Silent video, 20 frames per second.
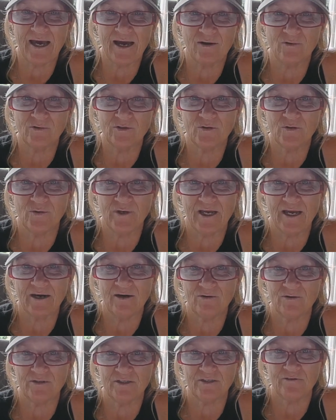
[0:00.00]
out doing
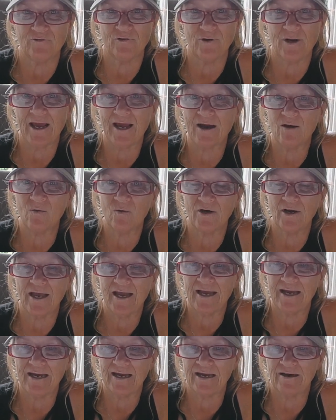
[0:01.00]
errands for an hour and a
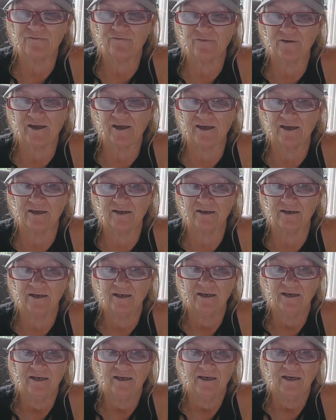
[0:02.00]
half, and
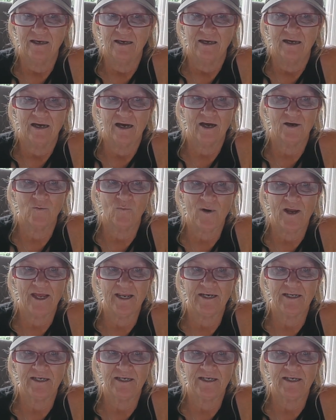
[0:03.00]
I ran